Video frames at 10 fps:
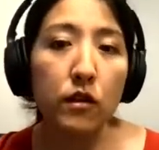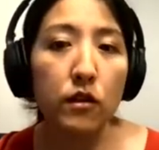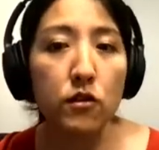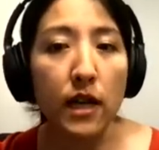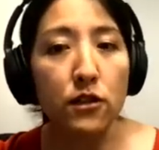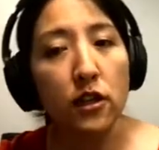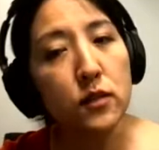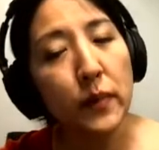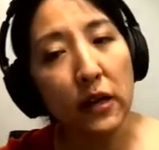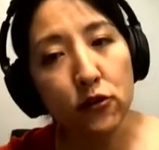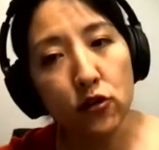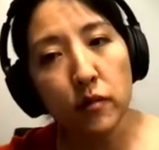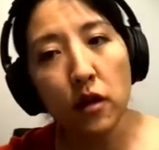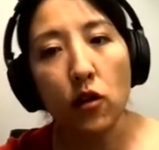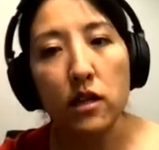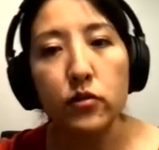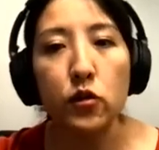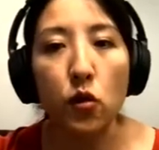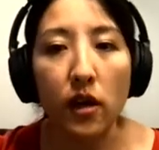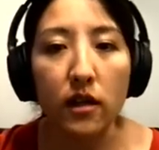Now, there's actually a spectrum
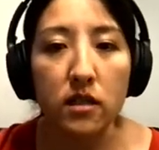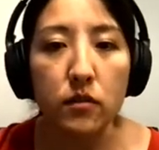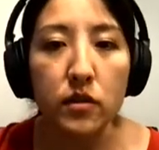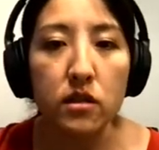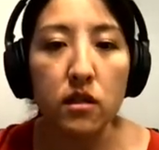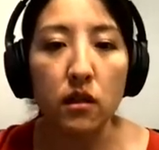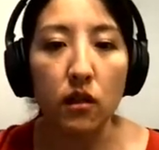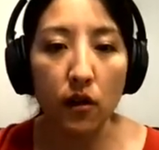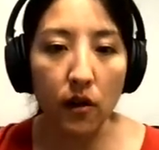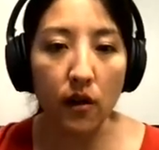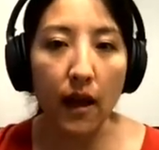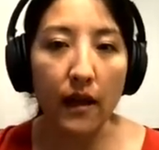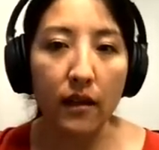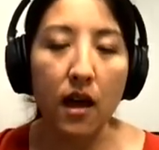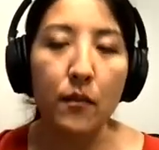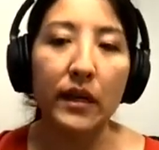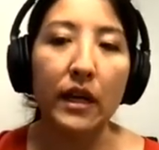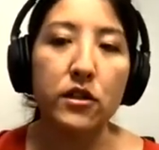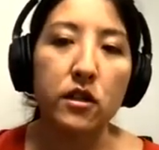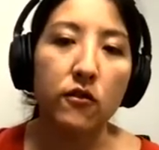across which organisms learn at a
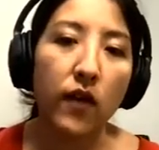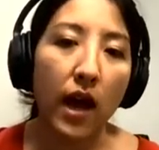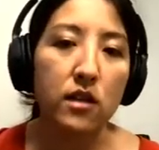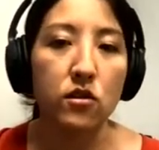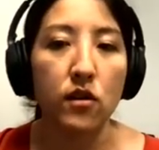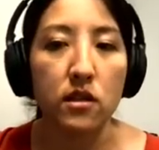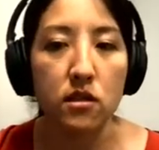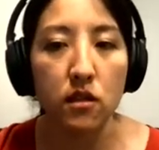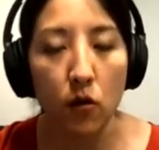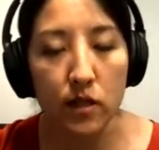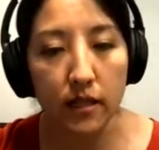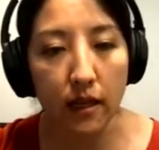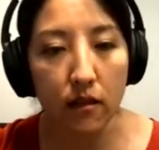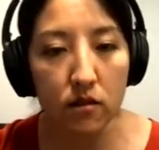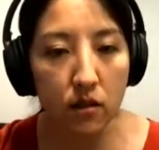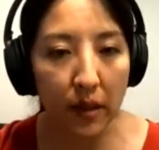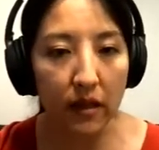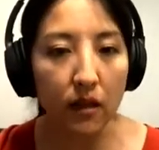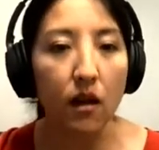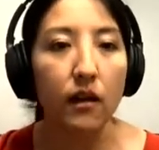combination of faster and slower scales,
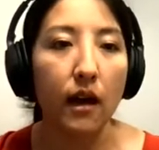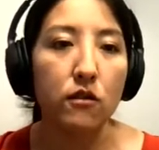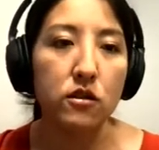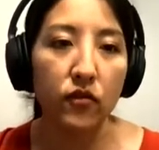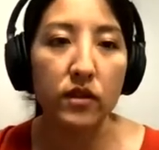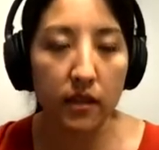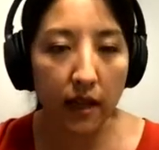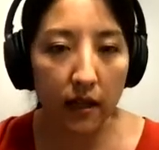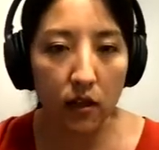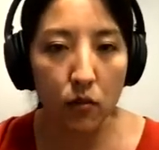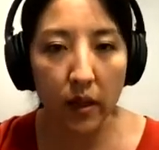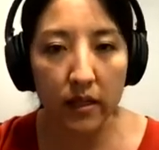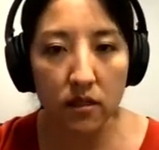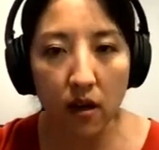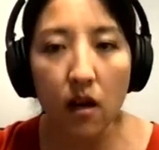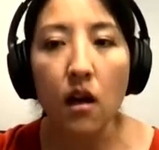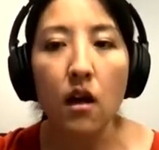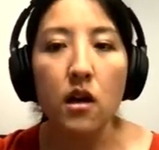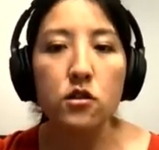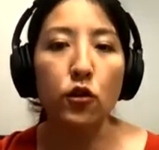depending on how sophisticated their brains are.
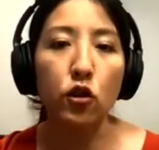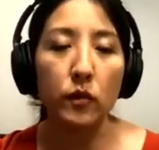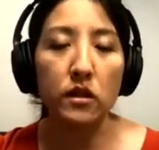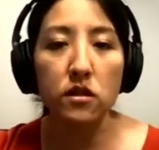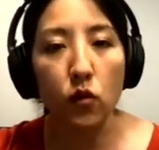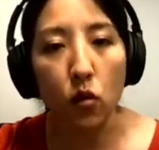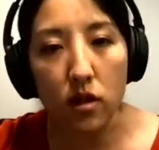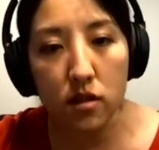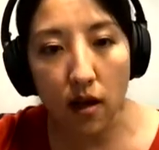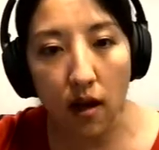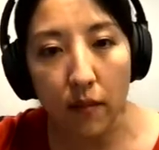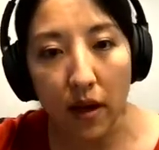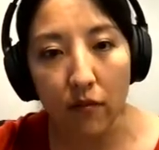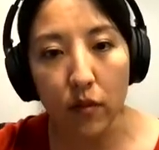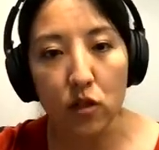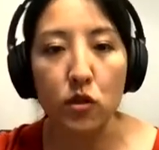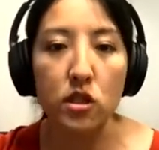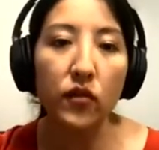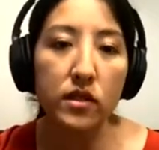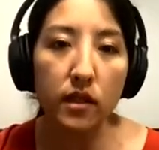So humans, of course, have
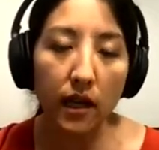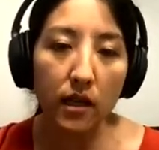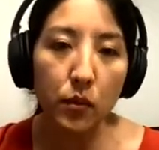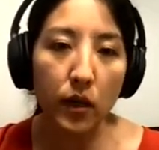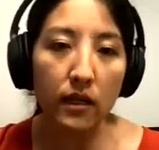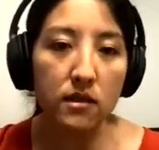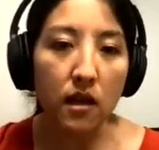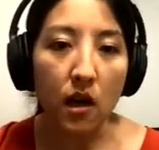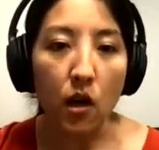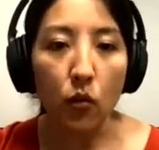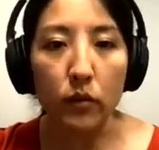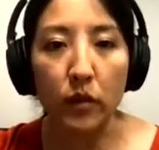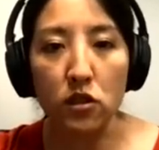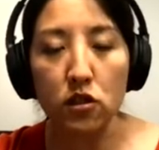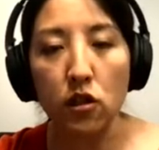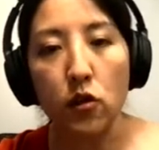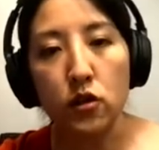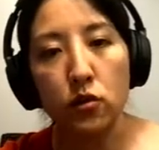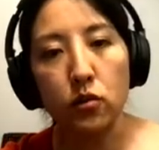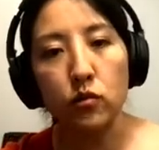much more sophisticated brains. We're much
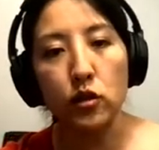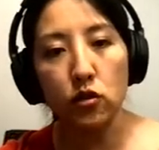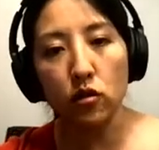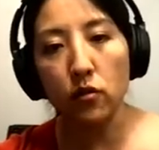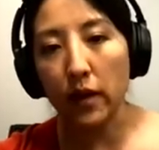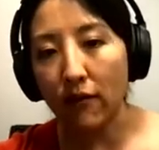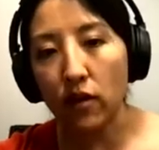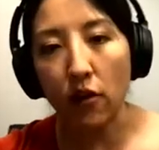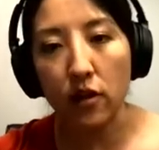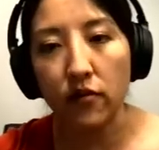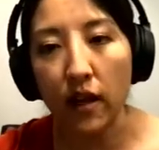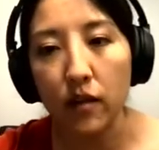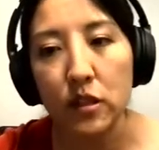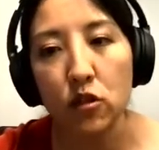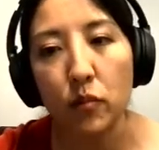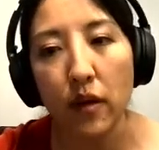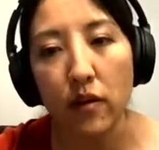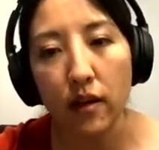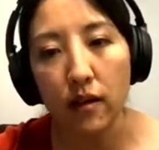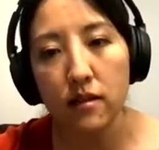slower to mature. We have longer developmental
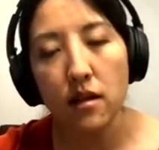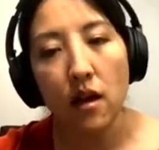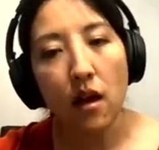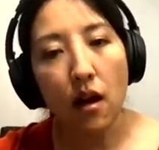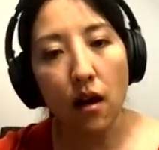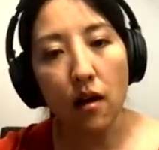periods.